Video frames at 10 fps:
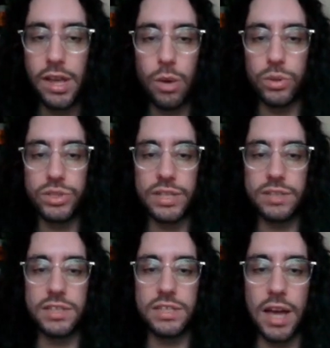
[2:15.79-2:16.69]
which is
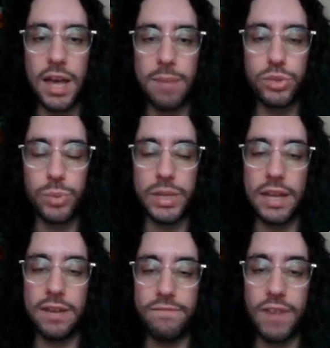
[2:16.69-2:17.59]
the time between
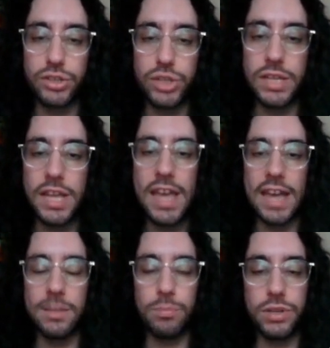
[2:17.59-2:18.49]
an infection and
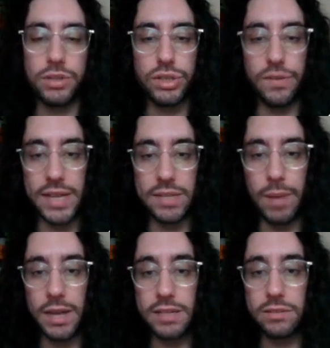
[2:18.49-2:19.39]
the production of
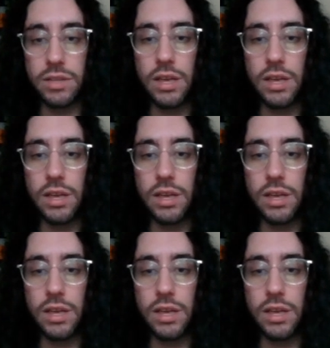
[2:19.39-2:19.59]
antibodies.